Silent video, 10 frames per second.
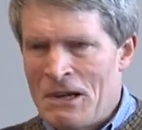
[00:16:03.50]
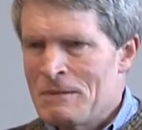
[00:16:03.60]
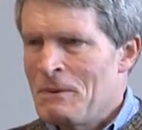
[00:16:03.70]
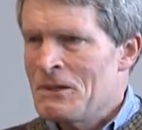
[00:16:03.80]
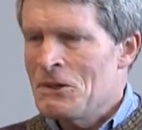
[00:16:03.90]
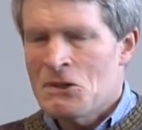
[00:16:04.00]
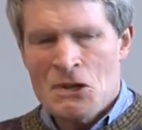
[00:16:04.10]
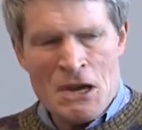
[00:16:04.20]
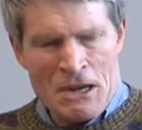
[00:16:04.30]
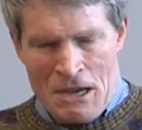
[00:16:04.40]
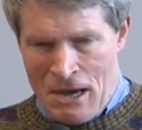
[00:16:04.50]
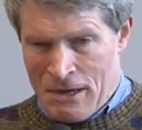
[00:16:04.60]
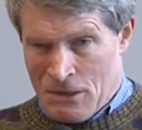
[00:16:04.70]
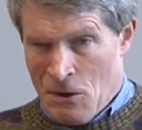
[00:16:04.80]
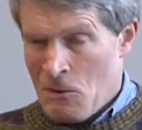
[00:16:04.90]
Vice President Cheney. He had
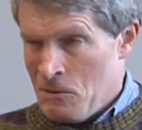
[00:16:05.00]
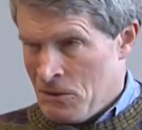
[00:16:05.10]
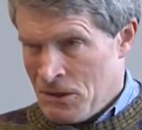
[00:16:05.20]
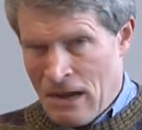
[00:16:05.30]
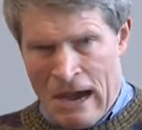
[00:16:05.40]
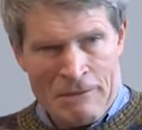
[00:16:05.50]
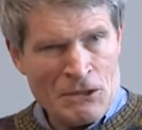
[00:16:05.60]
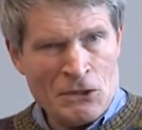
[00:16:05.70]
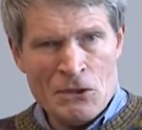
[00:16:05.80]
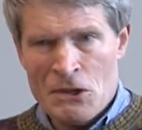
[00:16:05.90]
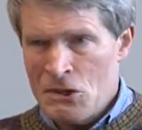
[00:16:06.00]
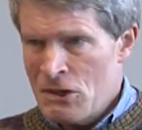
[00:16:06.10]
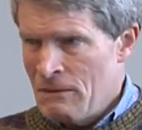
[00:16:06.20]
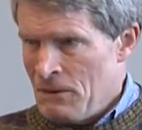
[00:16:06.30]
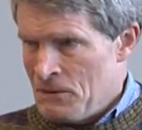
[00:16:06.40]
his own staff, including a
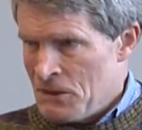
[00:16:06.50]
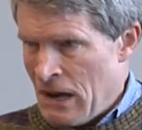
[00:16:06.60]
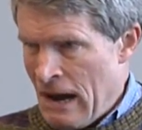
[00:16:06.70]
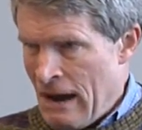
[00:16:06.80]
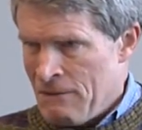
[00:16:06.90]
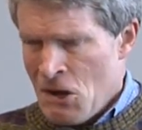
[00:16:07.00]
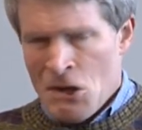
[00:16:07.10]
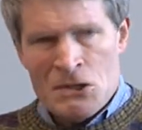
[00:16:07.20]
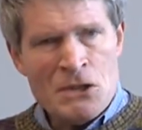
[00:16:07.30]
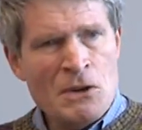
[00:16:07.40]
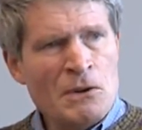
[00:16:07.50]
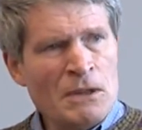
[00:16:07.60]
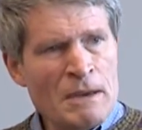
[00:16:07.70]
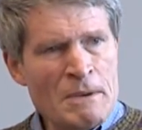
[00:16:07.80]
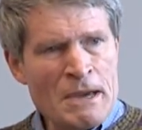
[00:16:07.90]
chief of staff, Scooter
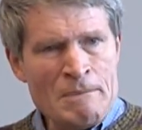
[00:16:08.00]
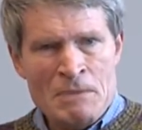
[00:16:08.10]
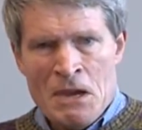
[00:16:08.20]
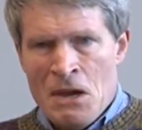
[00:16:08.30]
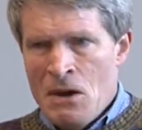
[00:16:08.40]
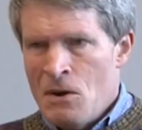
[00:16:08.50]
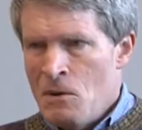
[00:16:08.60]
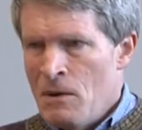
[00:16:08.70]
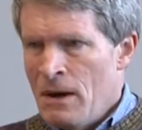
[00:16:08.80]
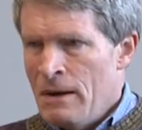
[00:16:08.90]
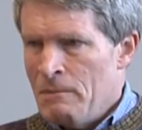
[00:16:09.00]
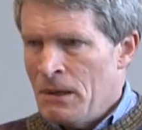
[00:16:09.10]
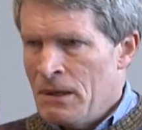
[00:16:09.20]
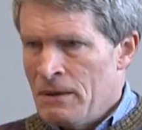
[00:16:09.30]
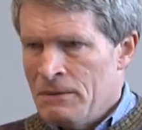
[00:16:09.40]
Libby, who uh,
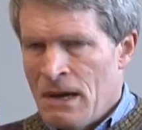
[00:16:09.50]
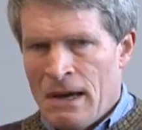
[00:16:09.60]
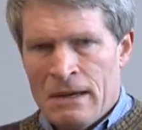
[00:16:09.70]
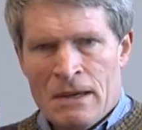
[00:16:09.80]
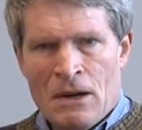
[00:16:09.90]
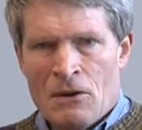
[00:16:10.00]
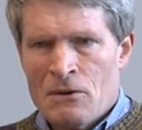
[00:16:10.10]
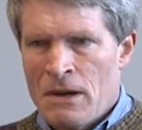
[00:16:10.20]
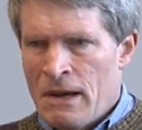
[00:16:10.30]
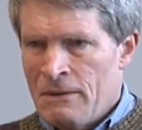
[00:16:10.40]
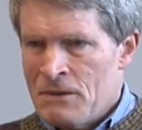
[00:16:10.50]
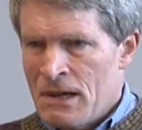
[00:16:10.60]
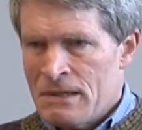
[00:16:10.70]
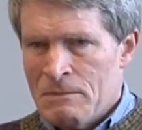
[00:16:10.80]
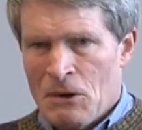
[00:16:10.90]
believed that you know creative
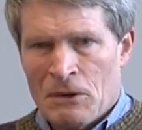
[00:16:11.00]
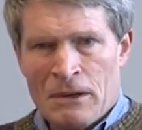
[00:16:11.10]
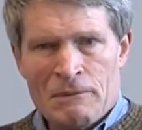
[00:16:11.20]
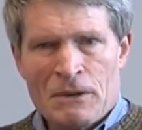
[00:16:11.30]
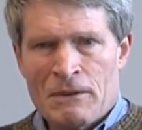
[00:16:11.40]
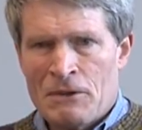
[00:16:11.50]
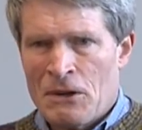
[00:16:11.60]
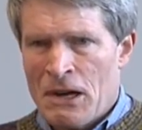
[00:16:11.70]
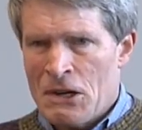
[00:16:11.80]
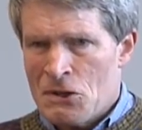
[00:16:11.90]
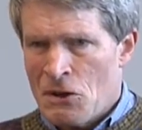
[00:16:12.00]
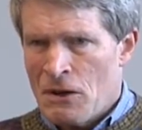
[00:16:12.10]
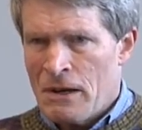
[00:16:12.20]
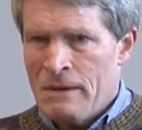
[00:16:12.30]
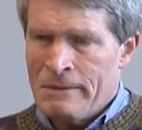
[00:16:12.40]
testimony in front of a grand
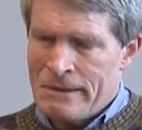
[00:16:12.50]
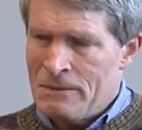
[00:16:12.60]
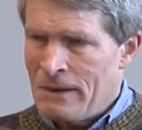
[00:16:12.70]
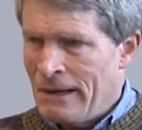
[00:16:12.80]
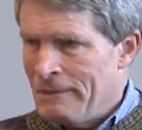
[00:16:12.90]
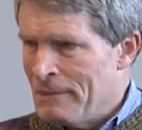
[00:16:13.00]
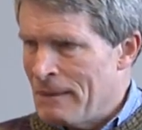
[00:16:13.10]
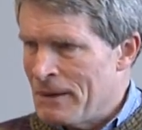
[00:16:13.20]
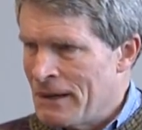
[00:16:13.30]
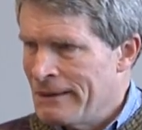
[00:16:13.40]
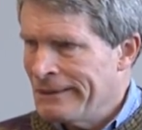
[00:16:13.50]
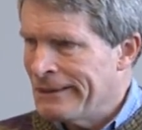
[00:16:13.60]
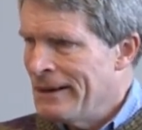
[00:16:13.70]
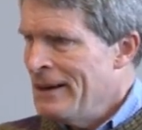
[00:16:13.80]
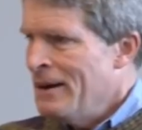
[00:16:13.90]
jury was well maybe
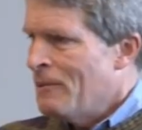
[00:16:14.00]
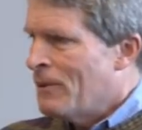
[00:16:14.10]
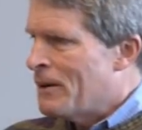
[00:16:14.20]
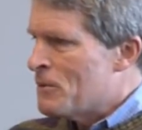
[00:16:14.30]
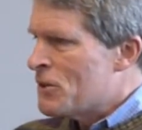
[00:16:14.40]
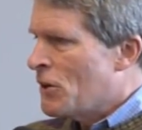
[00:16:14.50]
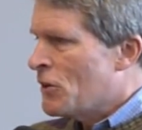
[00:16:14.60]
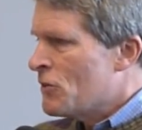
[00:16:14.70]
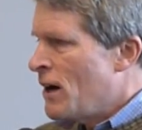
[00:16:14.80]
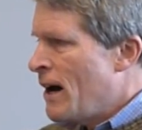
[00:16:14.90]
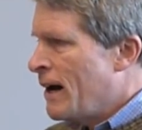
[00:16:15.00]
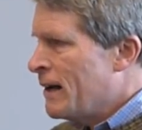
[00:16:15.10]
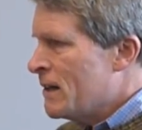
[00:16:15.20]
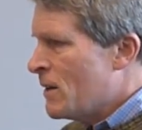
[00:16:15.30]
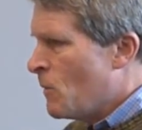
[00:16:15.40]
uh, what he was going to try,
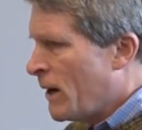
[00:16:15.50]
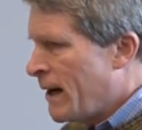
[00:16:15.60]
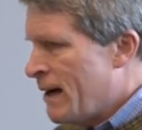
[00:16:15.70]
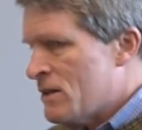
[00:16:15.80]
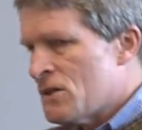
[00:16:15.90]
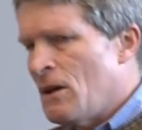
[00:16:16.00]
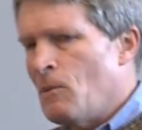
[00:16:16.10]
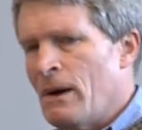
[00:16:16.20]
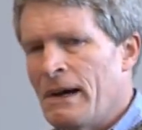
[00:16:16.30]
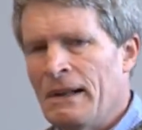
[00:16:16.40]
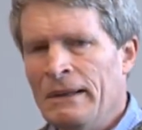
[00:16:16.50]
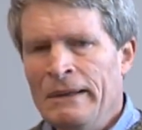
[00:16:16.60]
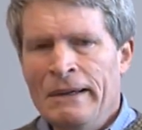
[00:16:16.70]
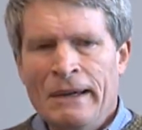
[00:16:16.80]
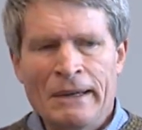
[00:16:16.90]
and it didn't work out so well,
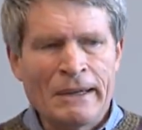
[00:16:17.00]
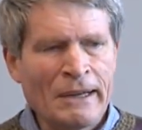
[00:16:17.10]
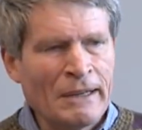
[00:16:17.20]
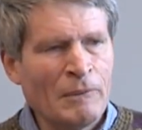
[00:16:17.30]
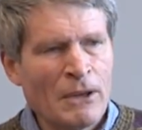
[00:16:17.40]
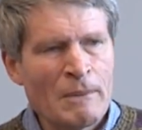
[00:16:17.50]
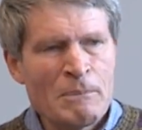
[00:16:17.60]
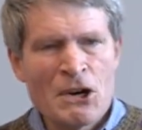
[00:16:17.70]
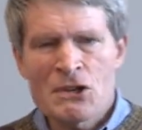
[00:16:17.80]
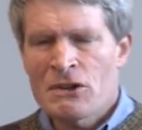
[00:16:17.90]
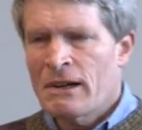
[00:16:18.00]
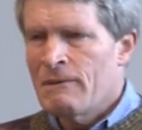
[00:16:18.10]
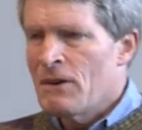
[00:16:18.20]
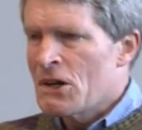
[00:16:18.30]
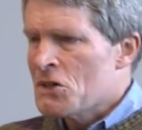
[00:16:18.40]
and he got hit with a perjury
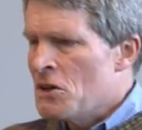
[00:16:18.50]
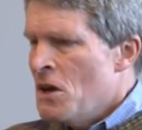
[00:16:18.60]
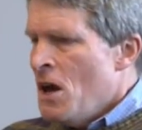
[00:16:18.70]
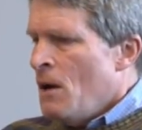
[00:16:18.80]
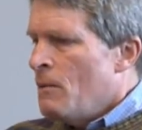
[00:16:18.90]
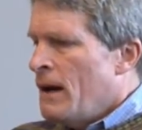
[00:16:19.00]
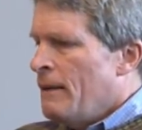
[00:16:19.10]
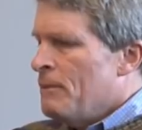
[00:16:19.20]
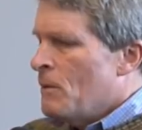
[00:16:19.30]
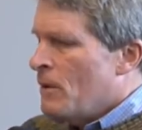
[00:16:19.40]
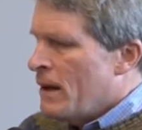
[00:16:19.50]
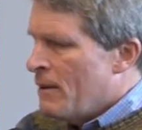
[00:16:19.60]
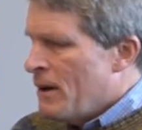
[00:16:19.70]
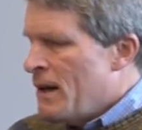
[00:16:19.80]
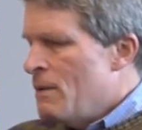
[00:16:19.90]
conviction. Well,
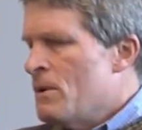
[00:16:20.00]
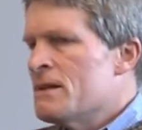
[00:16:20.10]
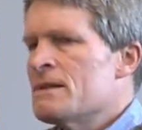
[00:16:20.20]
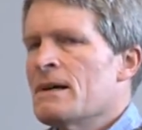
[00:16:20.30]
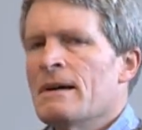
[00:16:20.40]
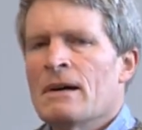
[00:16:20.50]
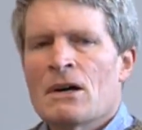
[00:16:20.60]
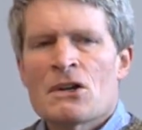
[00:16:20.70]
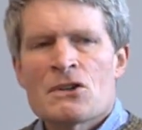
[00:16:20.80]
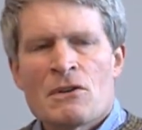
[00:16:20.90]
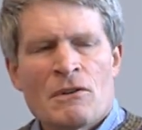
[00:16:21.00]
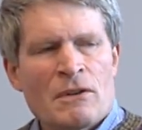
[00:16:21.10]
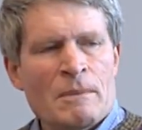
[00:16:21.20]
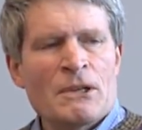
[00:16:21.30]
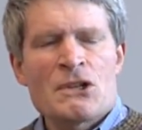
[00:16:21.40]
when he was uh,
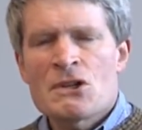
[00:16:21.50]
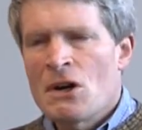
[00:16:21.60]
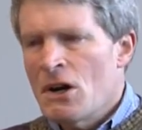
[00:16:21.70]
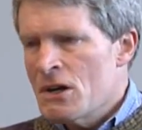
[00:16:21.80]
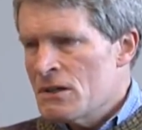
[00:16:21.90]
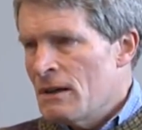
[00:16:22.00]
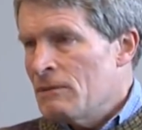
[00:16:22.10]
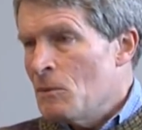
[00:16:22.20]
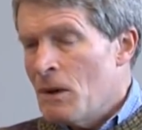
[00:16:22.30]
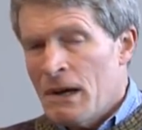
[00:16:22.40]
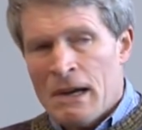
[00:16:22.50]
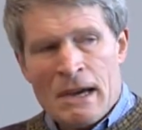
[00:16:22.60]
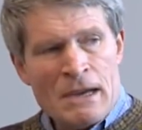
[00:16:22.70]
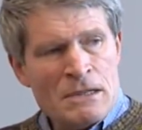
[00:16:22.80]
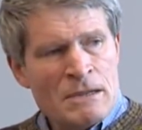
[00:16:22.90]
criminally charged, left the White
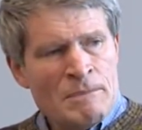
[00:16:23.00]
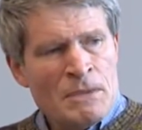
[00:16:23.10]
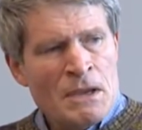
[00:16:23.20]
House,